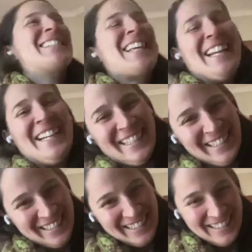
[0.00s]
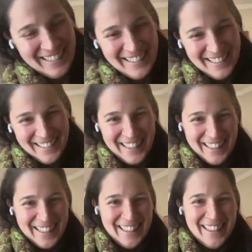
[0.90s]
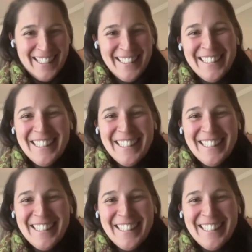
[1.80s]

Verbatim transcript: through, I know he's not going